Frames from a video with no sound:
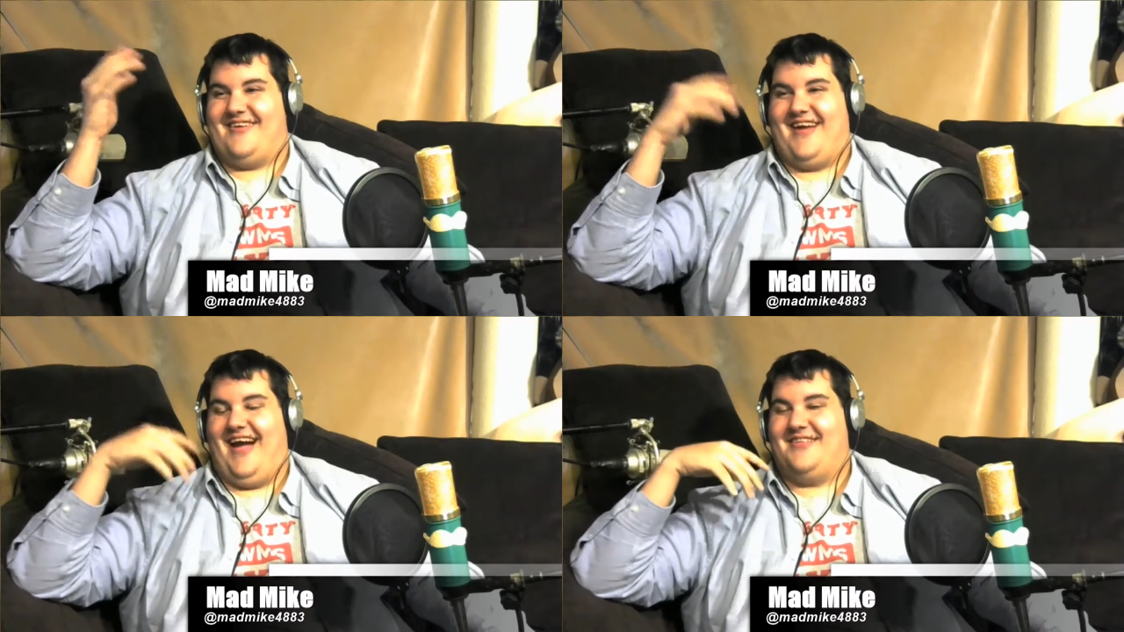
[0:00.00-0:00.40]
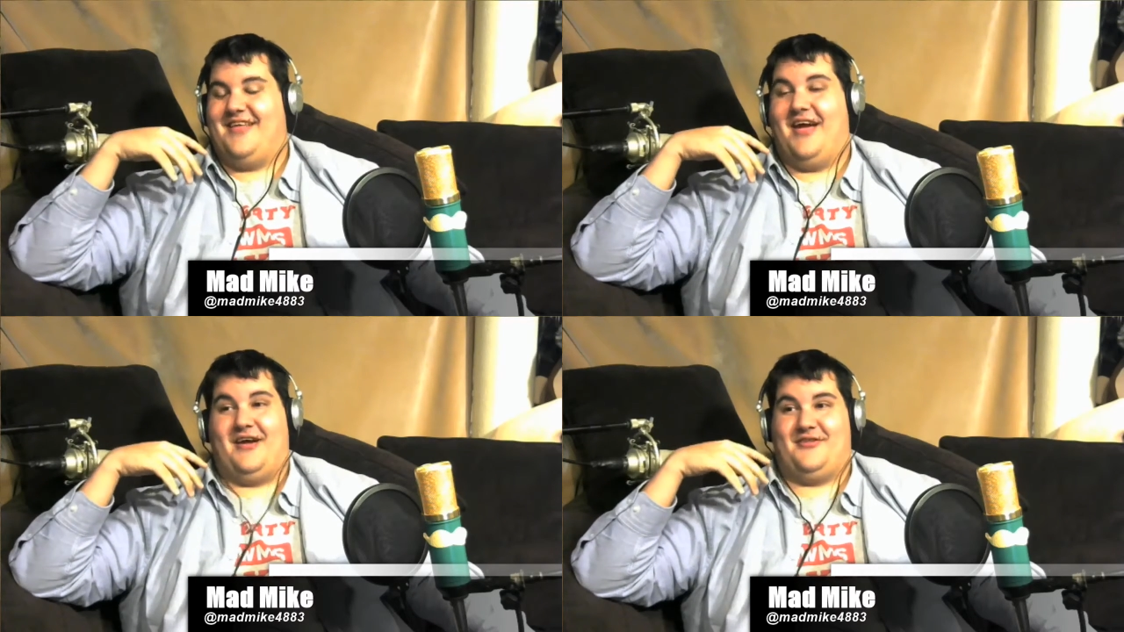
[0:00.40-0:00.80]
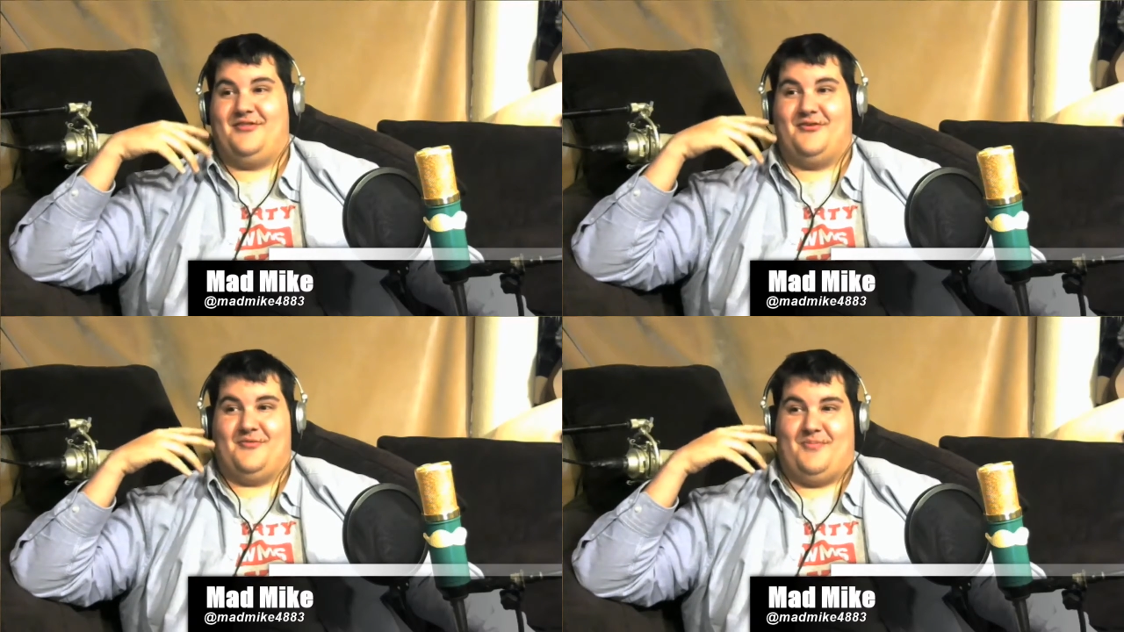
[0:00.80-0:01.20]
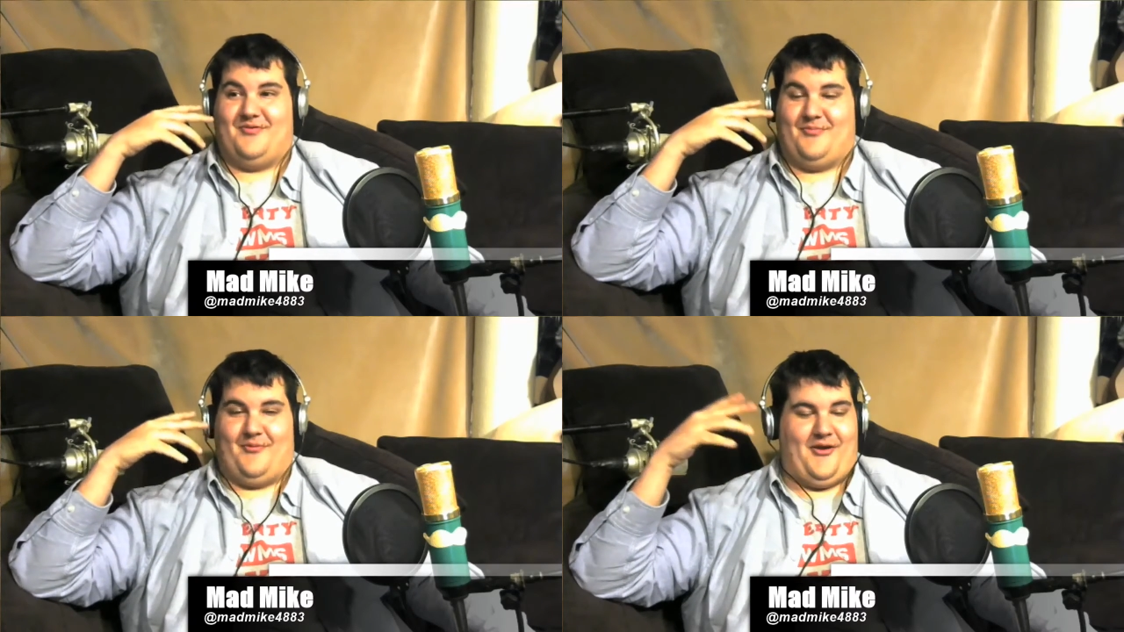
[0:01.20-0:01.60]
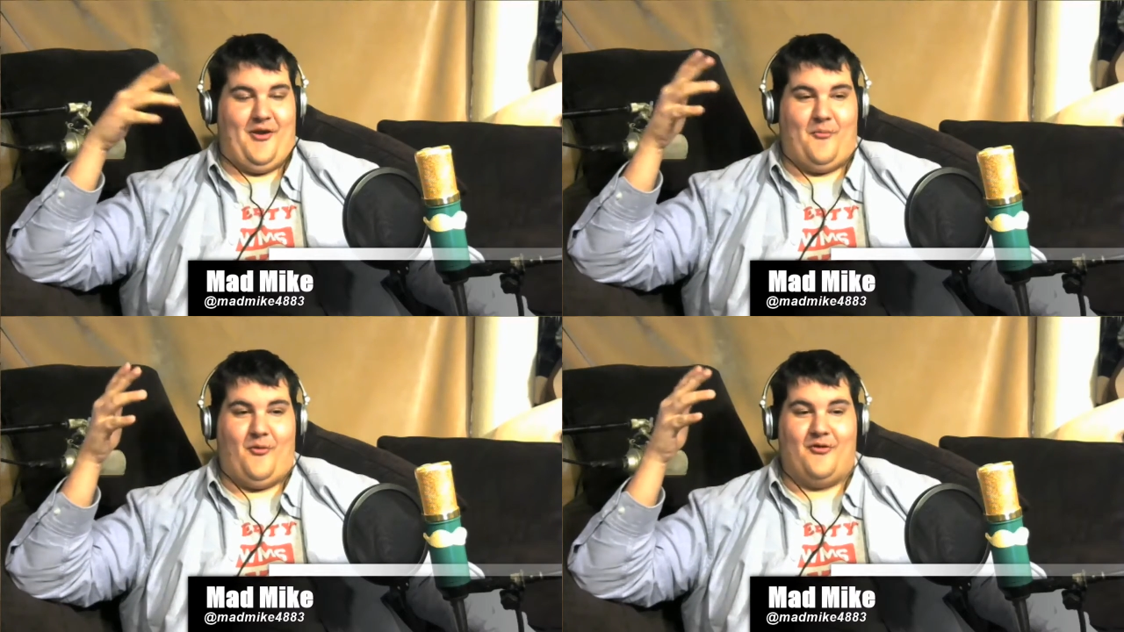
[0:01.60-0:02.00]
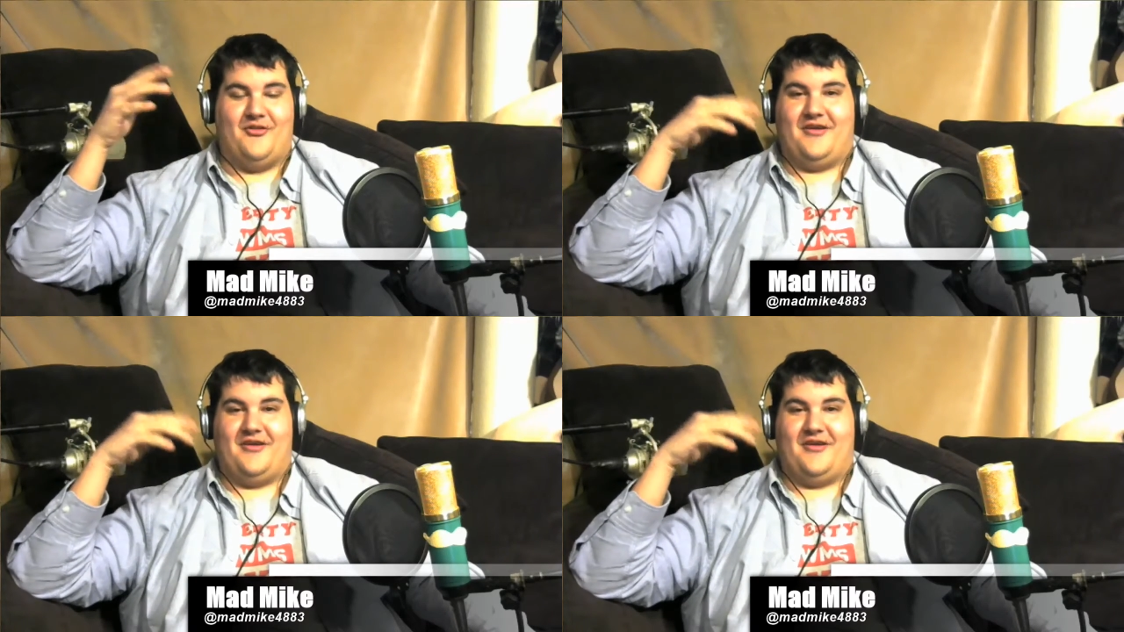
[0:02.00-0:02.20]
like I I didn't know the Pittsburgh airport.